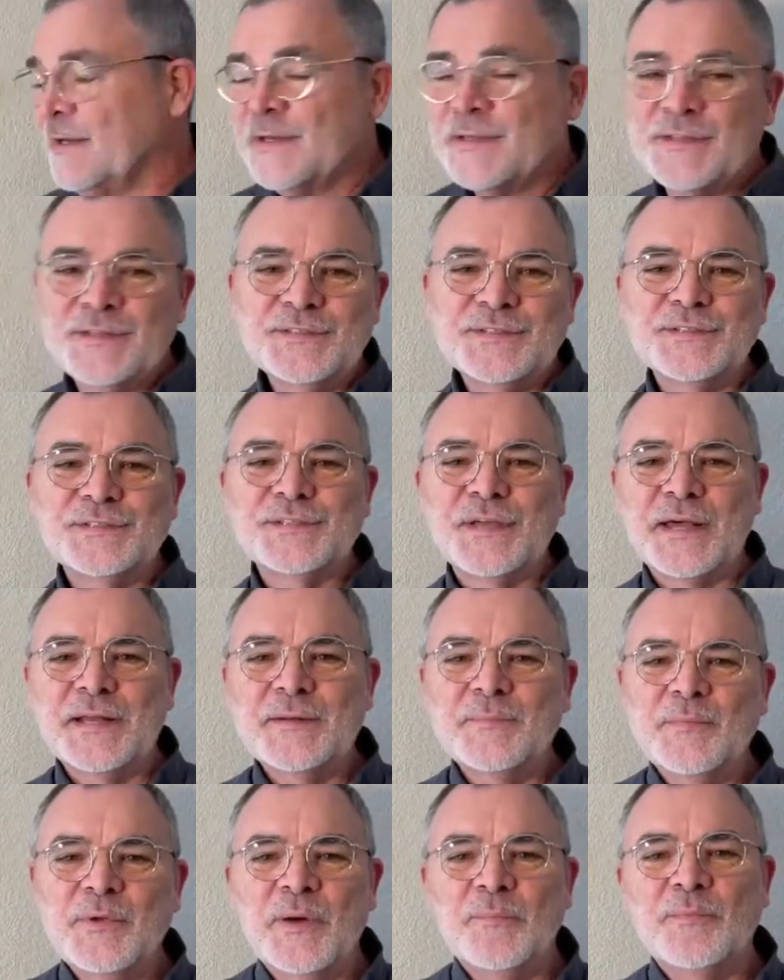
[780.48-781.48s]
This is
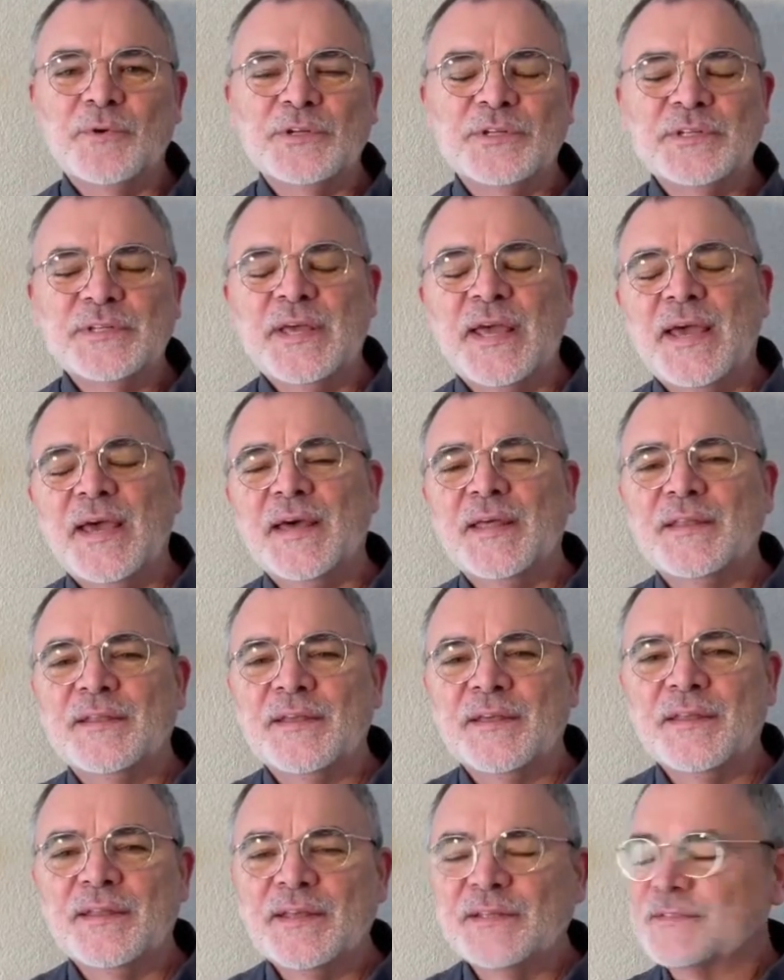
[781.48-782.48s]
item number
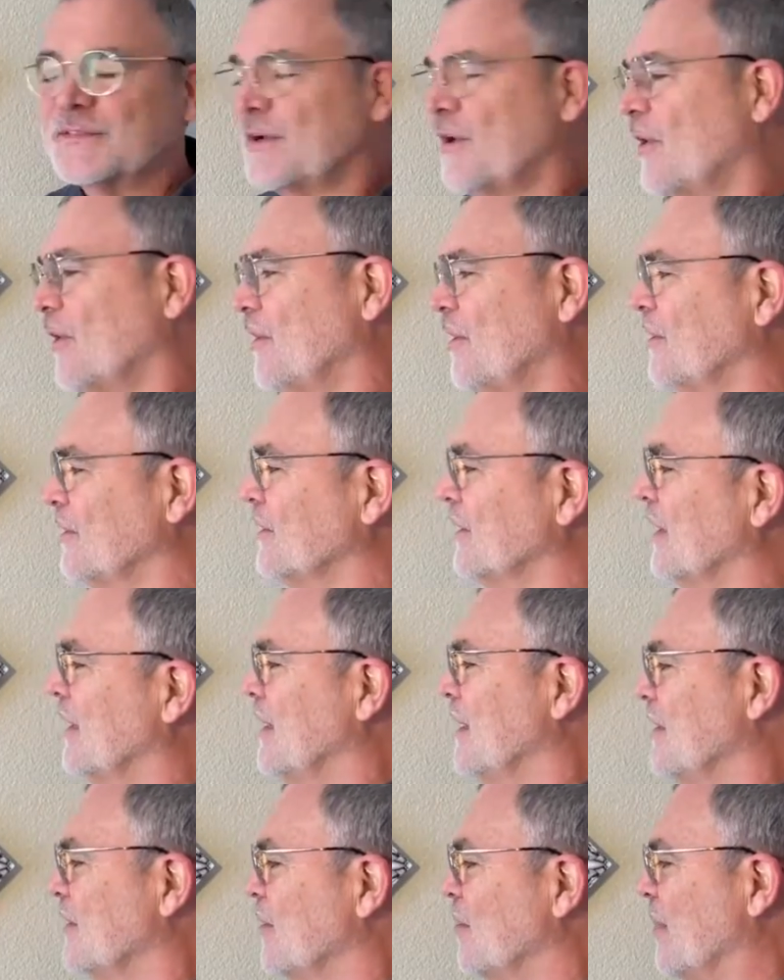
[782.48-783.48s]
10, and it's called
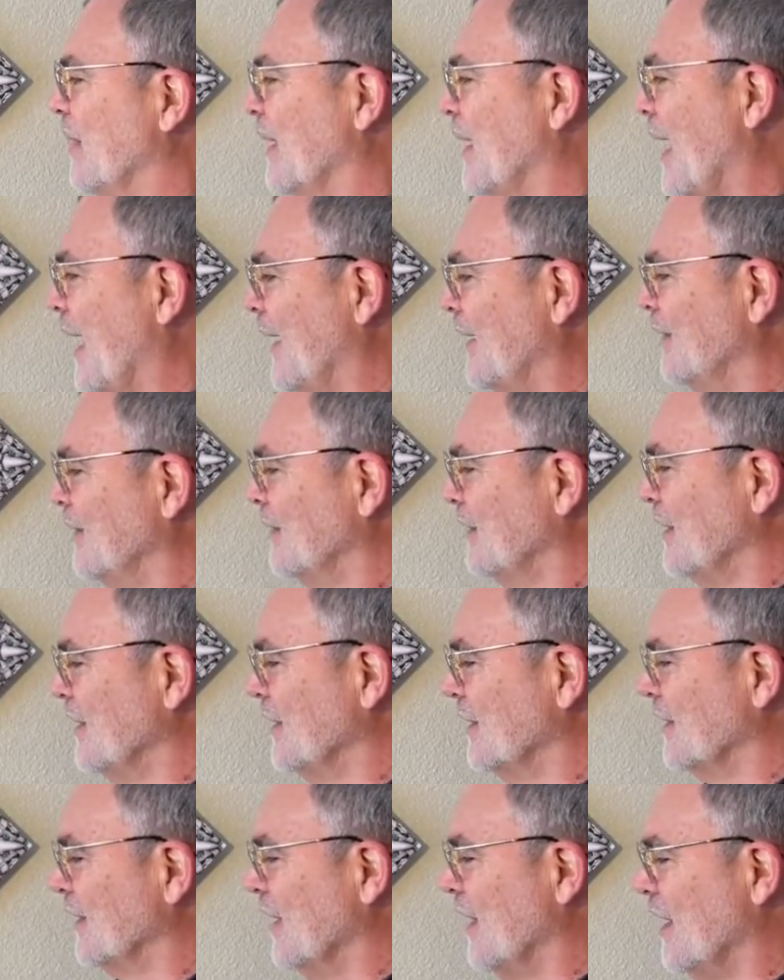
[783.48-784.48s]
the
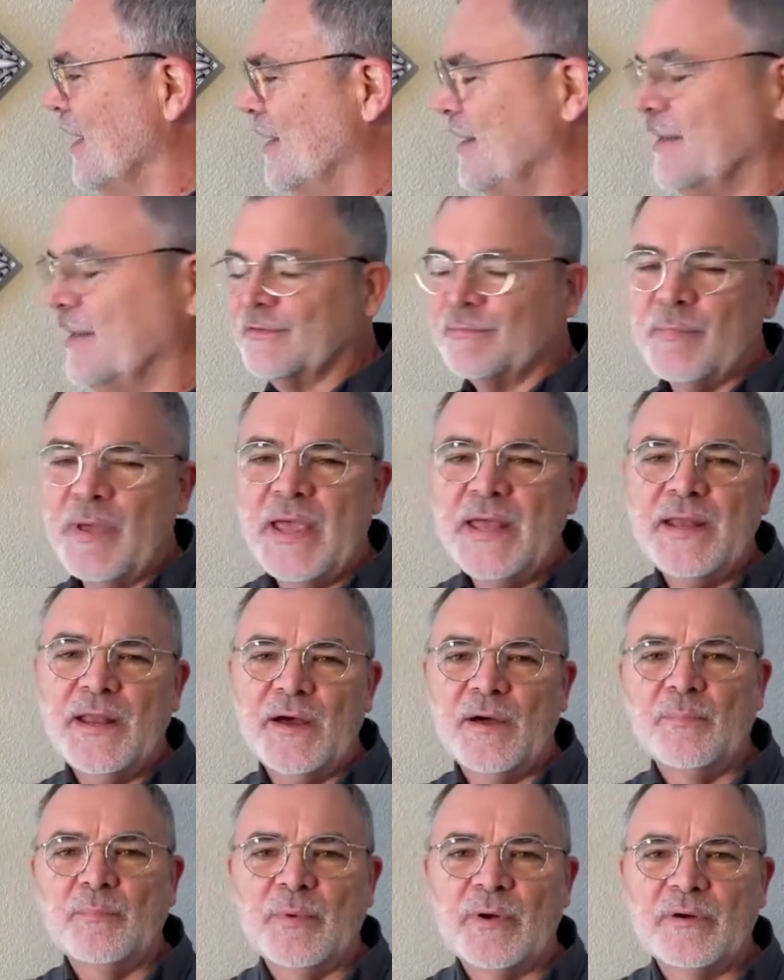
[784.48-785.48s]
Beguiling, and made
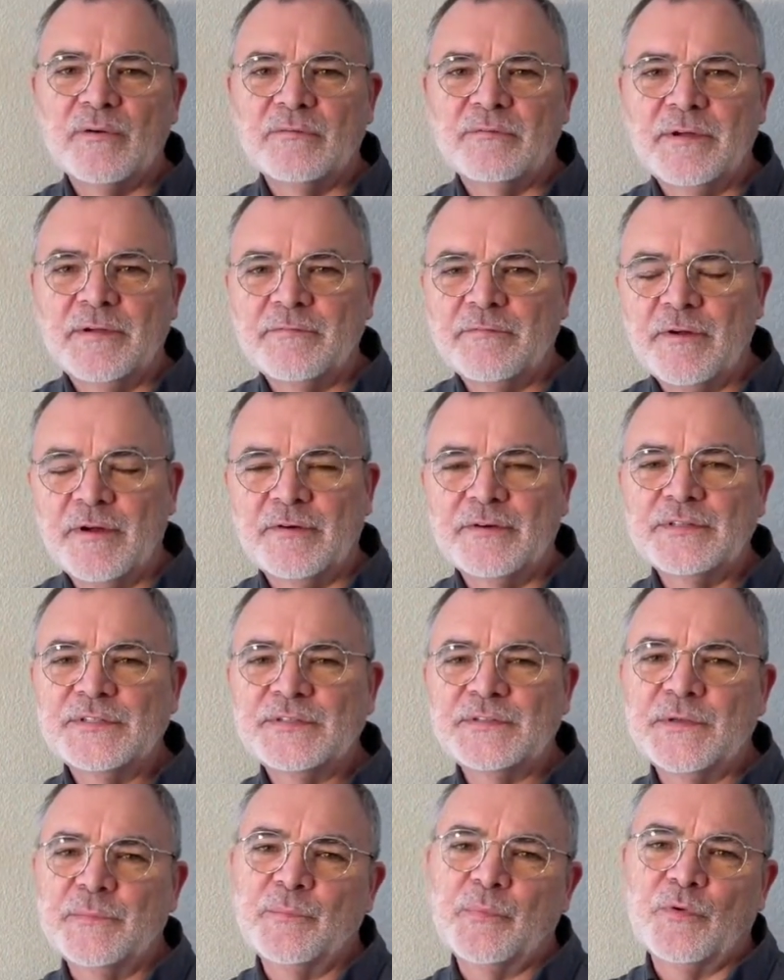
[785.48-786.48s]
up of a very
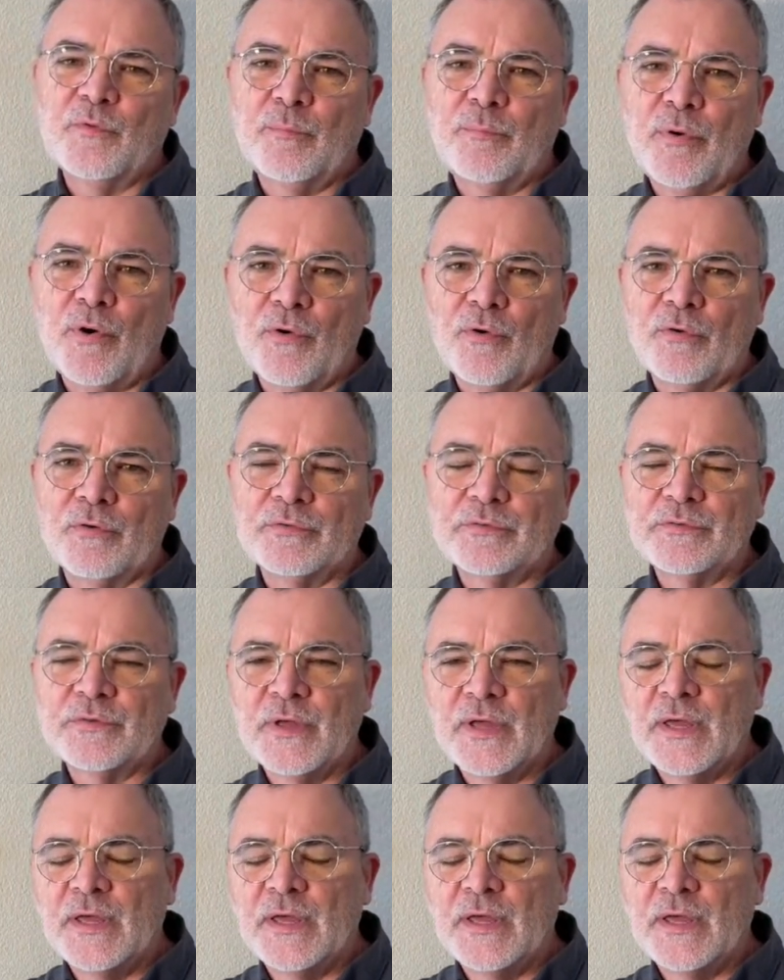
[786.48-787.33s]
simple pose.